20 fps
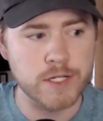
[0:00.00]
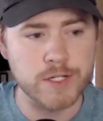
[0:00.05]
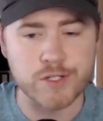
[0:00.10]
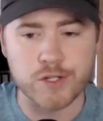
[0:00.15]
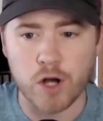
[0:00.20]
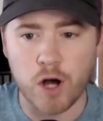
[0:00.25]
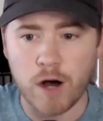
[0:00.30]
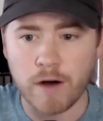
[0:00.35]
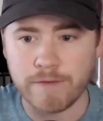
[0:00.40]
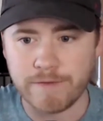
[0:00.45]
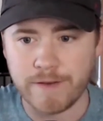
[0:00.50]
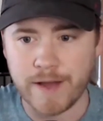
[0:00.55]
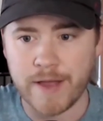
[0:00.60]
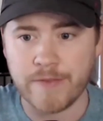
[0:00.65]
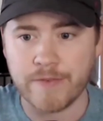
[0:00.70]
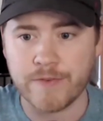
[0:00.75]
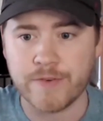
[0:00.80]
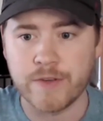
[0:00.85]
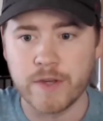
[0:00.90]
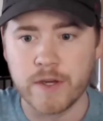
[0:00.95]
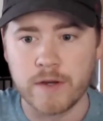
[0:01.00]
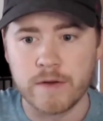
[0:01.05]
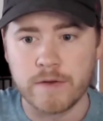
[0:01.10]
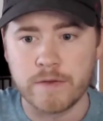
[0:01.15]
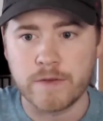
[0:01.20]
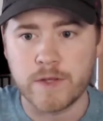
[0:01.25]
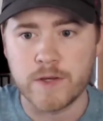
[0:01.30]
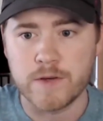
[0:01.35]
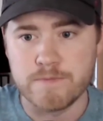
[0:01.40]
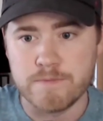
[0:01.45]
this offense
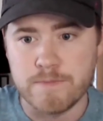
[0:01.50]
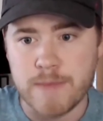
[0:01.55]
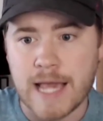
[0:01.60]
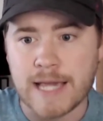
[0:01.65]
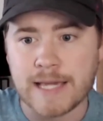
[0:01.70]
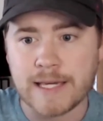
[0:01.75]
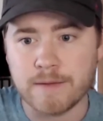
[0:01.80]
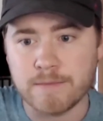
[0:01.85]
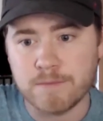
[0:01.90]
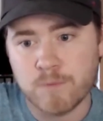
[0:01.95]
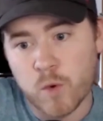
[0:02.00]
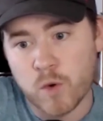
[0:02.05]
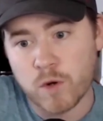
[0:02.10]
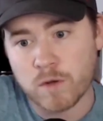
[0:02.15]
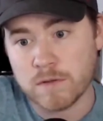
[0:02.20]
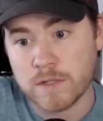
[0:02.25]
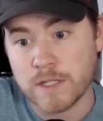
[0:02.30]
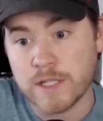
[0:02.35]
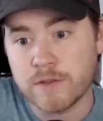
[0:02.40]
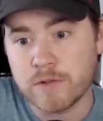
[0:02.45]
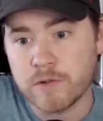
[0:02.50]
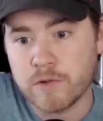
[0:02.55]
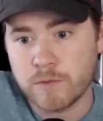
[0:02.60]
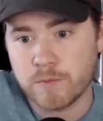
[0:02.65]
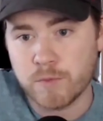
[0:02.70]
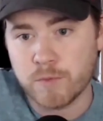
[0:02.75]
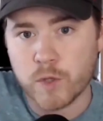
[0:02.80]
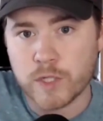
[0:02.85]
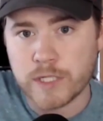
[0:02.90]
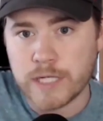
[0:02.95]
to make it more lethal
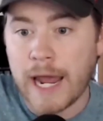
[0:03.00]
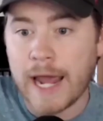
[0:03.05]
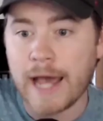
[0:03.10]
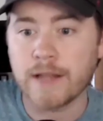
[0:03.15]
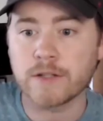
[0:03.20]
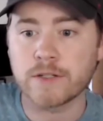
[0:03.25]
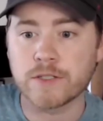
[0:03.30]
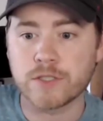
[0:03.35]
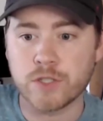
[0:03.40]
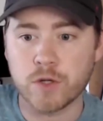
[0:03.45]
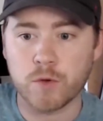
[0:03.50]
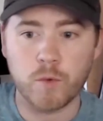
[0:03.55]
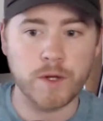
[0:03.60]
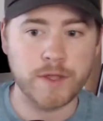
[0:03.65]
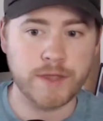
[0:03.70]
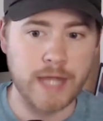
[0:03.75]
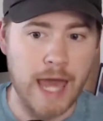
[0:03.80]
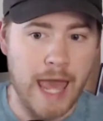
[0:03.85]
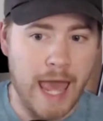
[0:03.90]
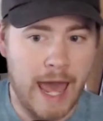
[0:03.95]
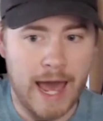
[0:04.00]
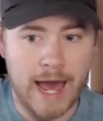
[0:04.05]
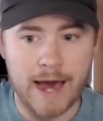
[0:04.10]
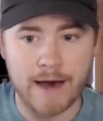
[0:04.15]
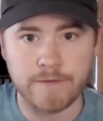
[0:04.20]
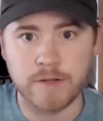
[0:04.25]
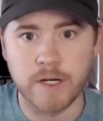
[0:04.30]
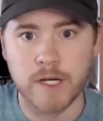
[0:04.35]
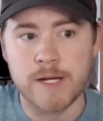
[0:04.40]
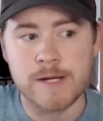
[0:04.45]
and more tailored to what they
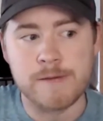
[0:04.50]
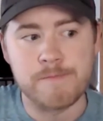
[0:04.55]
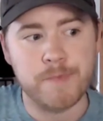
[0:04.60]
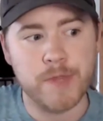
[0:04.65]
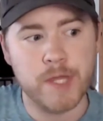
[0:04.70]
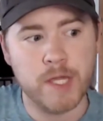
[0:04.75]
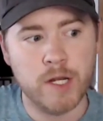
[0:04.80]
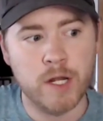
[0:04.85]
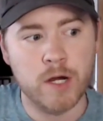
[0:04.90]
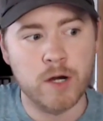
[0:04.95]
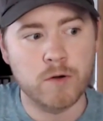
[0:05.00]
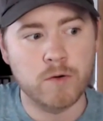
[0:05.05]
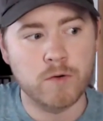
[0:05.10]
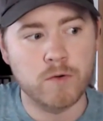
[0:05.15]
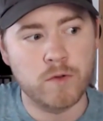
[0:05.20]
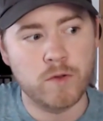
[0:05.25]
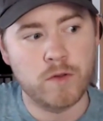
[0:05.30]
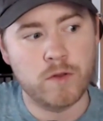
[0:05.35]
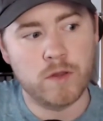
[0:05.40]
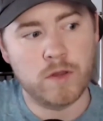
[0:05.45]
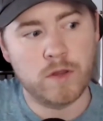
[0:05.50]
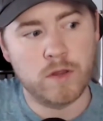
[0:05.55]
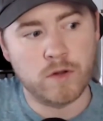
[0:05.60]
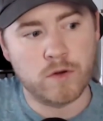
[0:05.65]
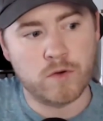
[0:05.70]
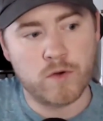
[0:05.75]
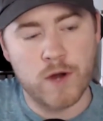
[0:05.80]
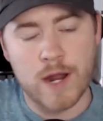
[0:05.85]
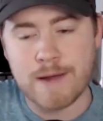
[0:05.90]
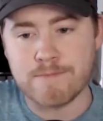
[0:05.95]
have.
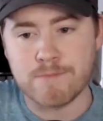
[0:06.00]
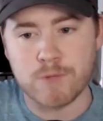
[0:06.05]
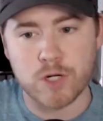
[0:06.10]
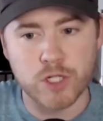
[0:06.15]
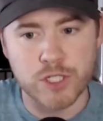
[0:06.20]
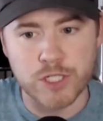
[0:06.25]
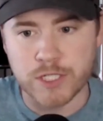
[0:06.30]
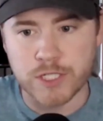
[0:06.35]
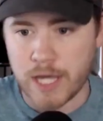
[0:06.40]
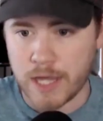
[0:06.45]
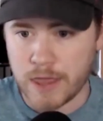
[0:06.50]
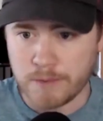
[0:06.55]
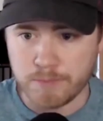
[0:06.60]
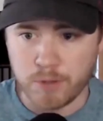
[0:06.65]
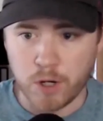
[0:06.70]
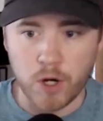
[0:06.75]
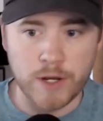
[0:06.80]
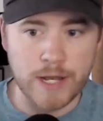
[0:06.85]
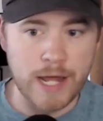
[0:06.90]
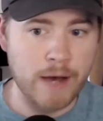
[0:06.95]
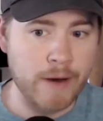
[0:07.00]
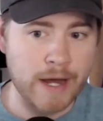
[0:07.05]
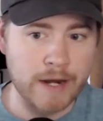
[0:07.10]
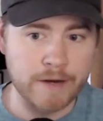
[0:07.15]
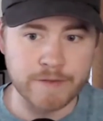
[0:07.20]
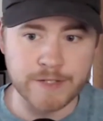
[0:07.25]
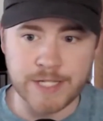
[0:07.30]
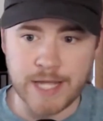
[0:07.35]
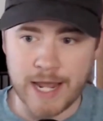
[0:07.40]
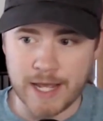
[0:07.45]
Graham Mertz is getting the ball now out
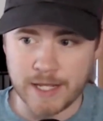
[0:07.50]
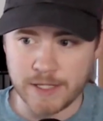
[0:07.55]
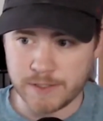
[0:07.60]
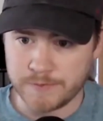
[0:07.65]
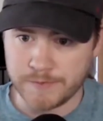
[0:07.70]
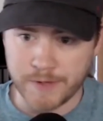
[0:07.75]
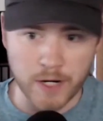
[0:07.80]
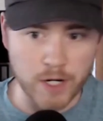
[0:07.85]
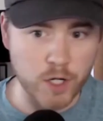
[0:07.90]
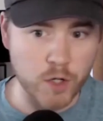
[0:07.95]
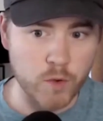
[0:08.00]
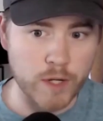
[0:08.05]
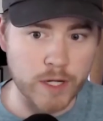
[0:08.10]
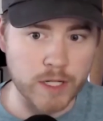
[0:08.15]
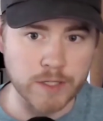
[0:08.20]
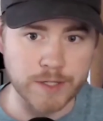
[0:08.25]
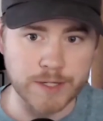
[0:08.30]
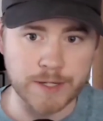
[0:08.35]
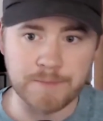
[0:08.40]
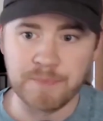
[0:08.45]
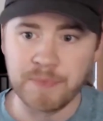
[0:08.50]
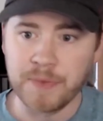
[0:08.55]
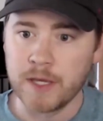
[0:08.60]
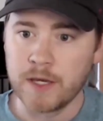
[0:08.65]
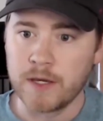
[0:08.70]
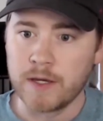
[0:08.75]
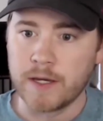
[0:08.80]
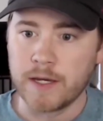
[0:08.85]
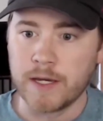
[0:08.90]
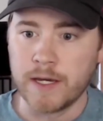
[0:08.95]
of his hands very quickly.
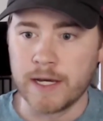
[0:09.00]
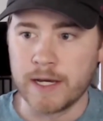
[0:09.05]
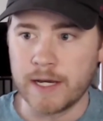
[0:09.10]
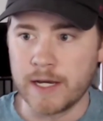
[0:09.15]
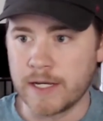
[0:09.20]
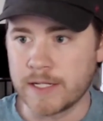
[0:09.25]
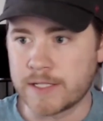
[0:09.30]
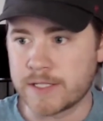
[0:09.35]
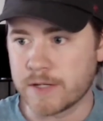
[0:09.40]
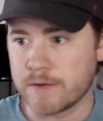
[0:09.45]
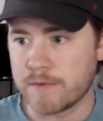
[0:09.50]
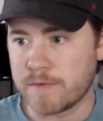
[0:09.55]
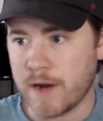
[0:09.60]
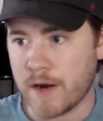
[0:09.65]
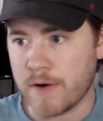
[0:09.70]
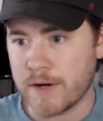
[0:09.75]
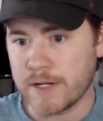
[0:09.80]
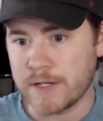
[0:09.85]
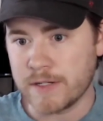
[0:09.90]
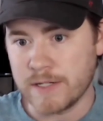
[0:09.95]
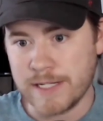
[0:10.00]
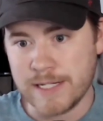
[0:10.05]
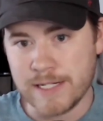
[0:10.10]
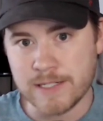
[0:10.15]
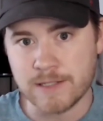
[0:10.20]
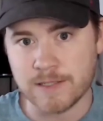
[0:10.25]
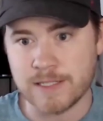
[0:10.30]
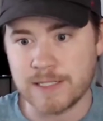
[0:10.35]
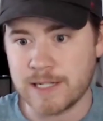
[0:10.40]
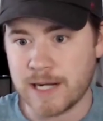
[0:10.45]
It's a very
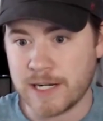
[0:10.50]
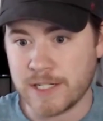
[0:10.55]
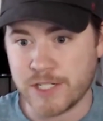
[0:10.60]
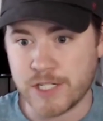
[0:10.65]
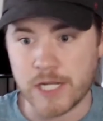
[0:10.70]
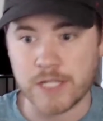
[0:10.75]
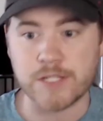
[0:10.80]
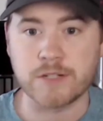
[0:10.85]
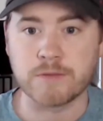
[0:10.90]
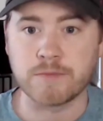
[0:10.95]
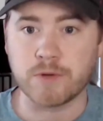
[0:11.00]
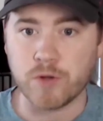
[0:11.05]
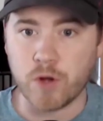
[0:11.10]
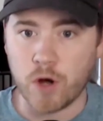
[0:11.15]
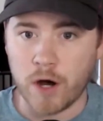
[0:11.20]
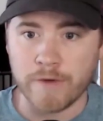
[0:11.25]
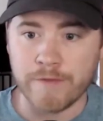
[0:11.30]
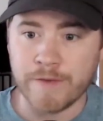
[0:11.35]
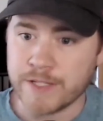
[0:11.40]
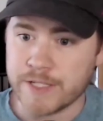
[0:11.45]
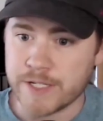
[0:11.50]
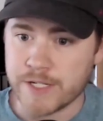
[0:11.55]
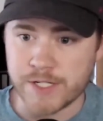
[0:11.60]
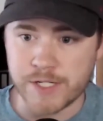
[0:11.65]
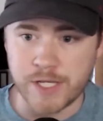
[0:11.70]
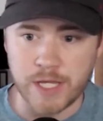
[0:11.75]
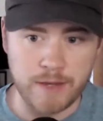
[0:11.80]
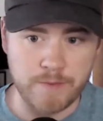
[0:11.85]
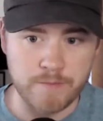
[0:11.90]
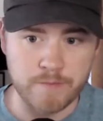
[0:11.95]
easily digestible offensive
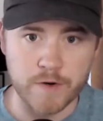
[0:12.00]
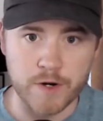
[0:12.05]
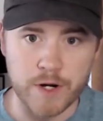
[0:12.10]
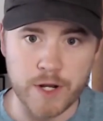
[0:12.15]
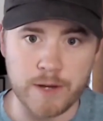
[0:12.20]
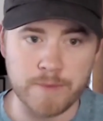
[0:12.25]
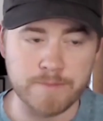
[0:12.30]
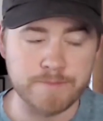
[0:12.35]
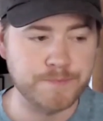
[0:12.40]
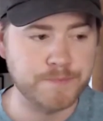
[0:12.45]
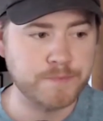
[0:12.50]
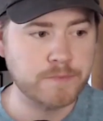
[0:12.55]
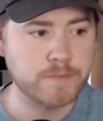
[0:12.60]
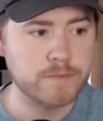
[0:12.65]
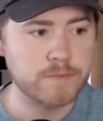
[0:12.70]
scheme for him.